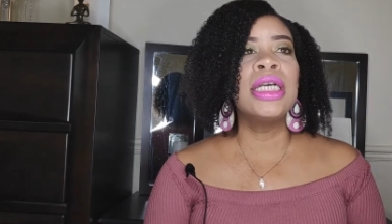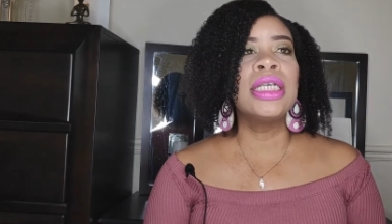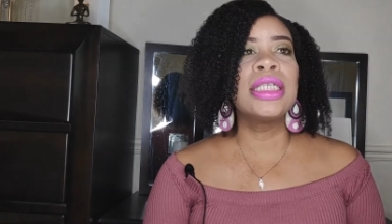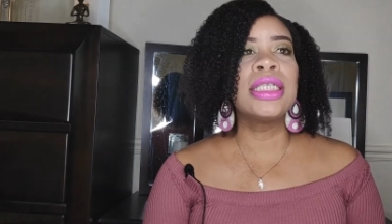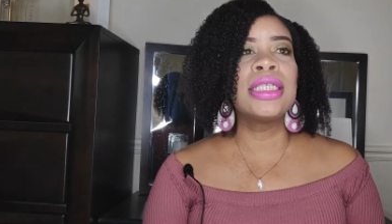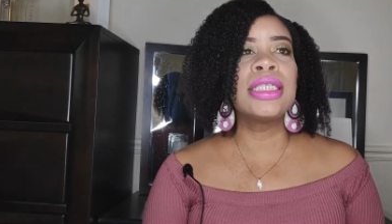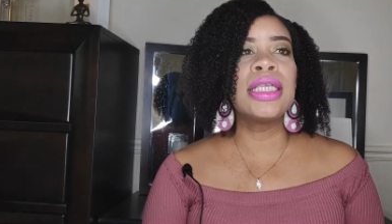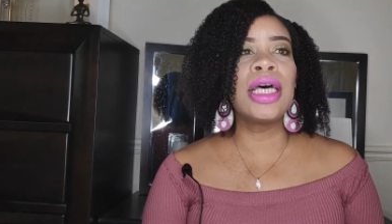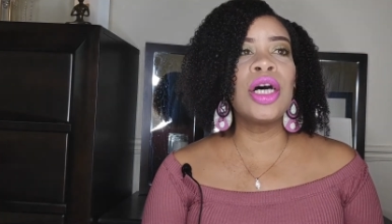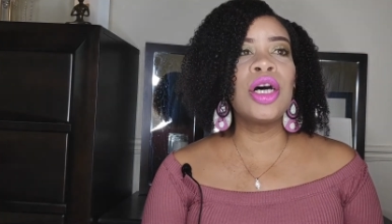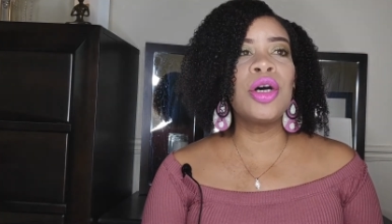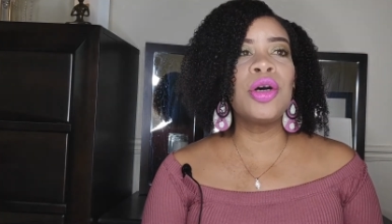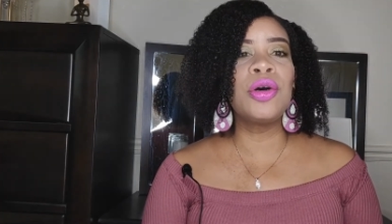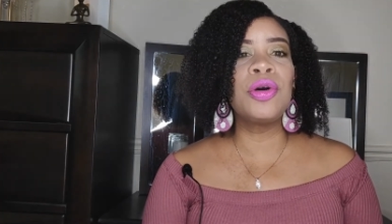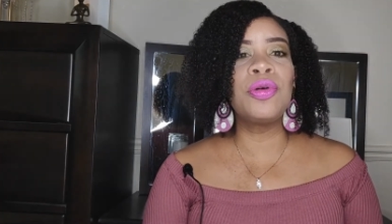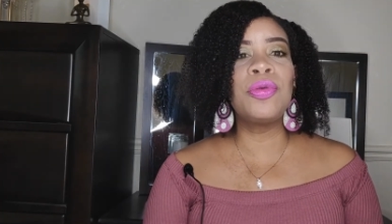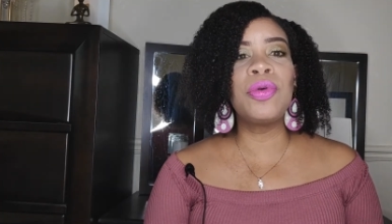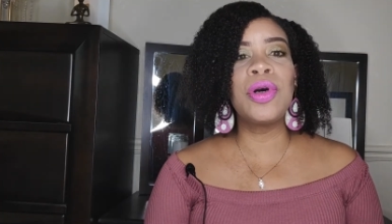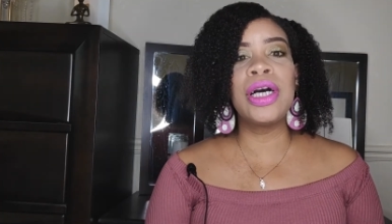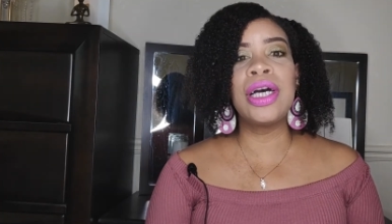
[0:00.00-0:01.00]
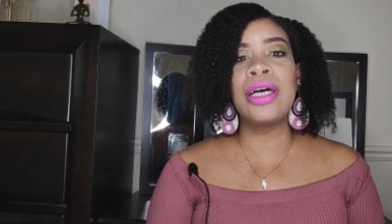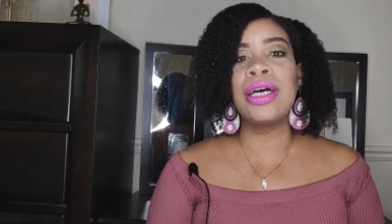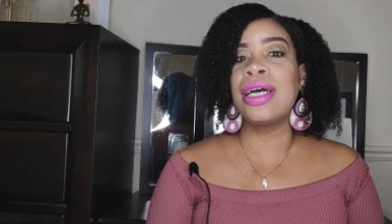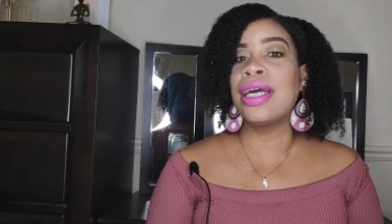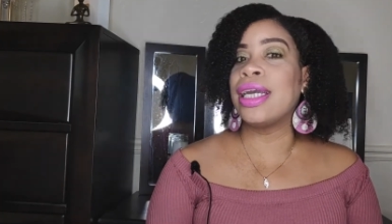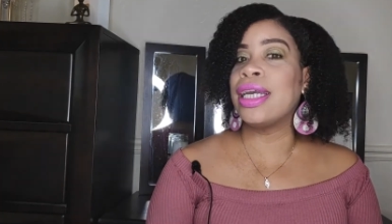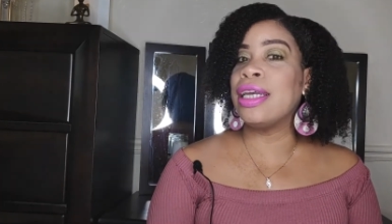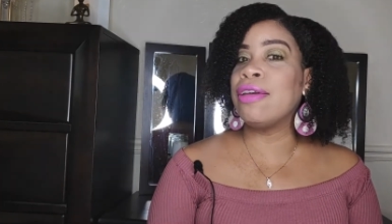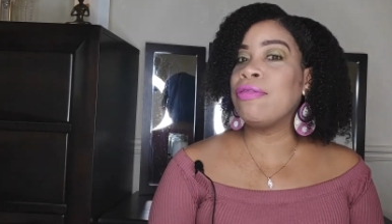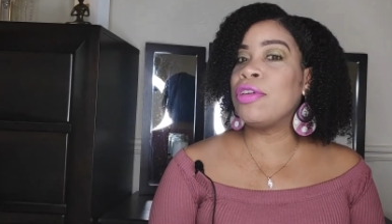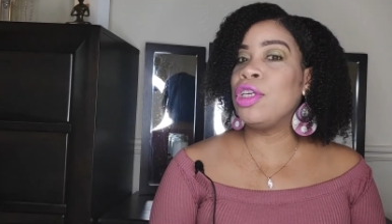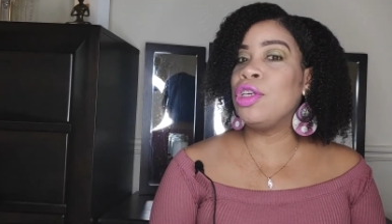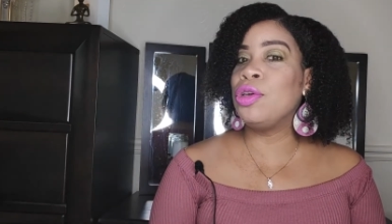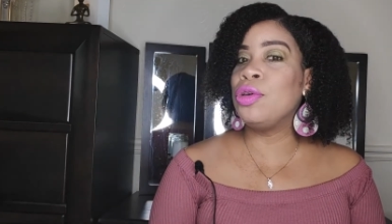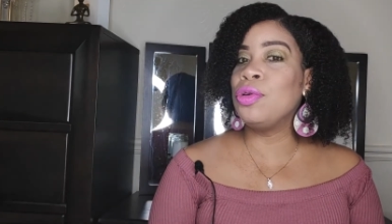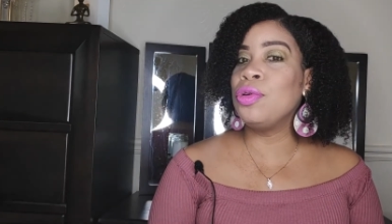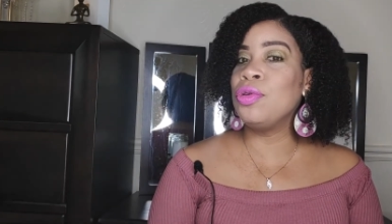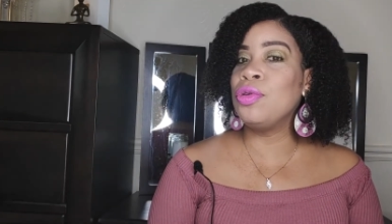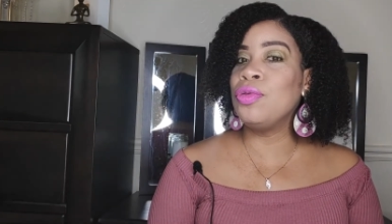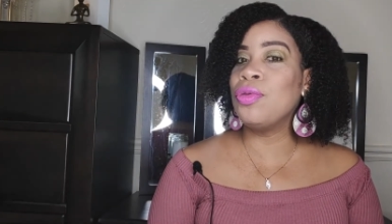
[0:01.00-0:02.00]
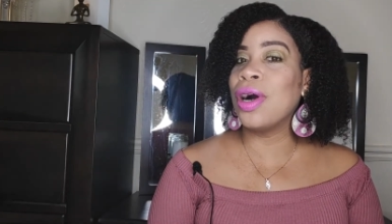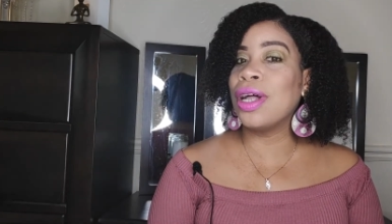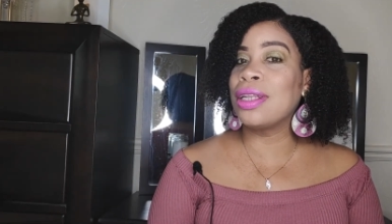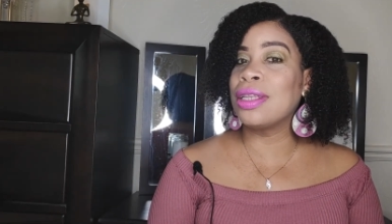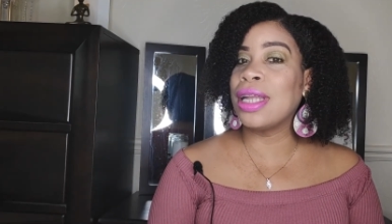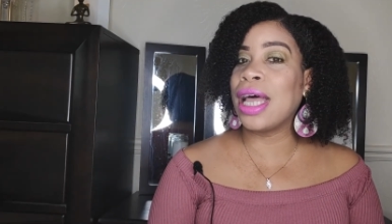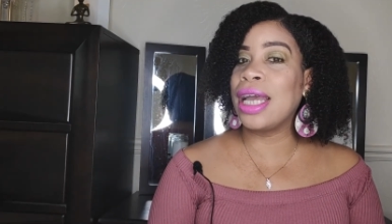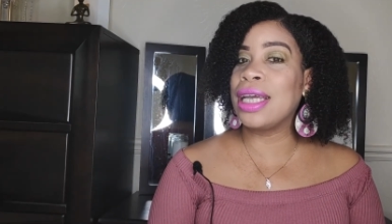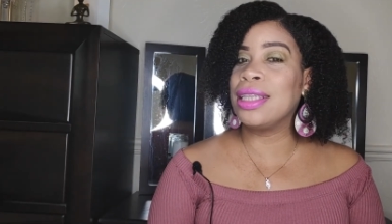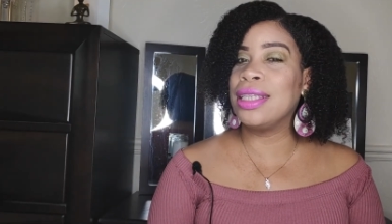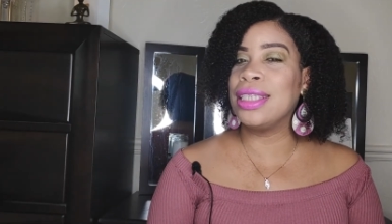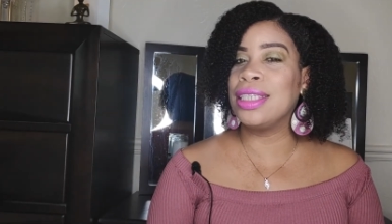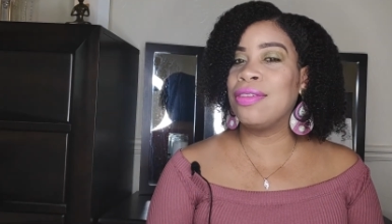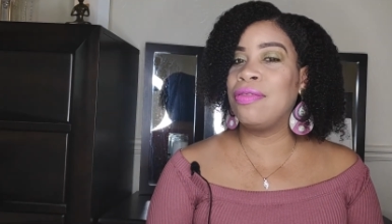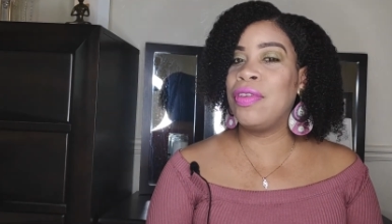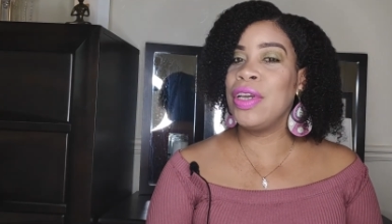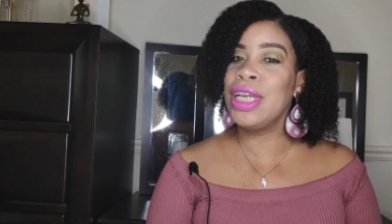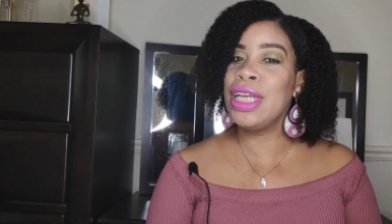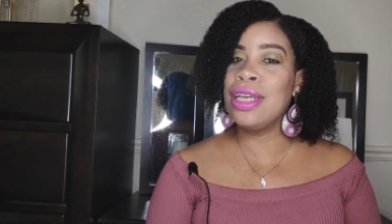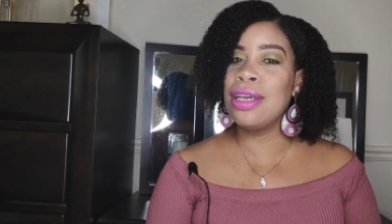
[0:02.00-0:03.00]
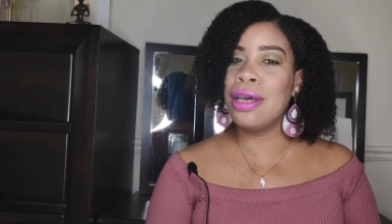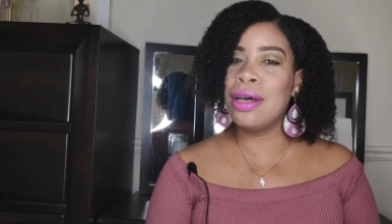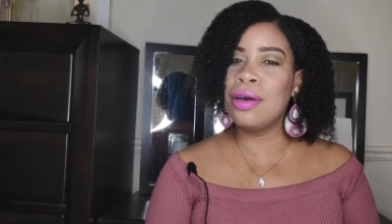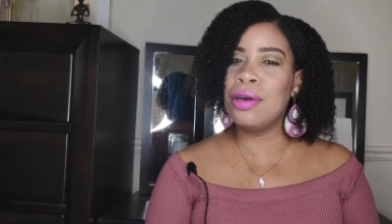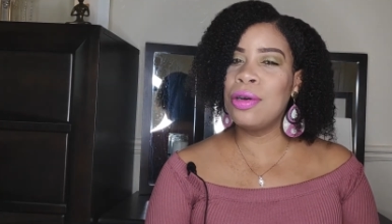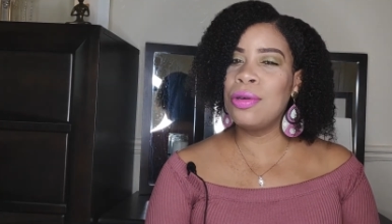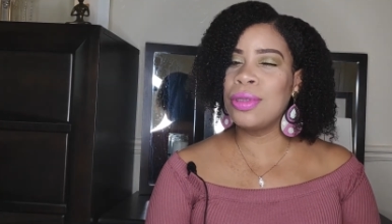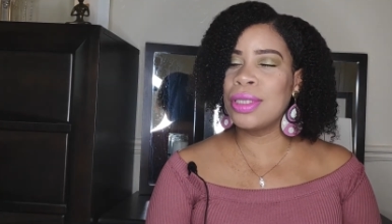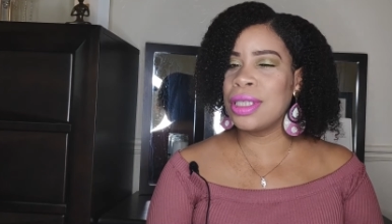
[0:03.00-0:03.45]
So if you like this video,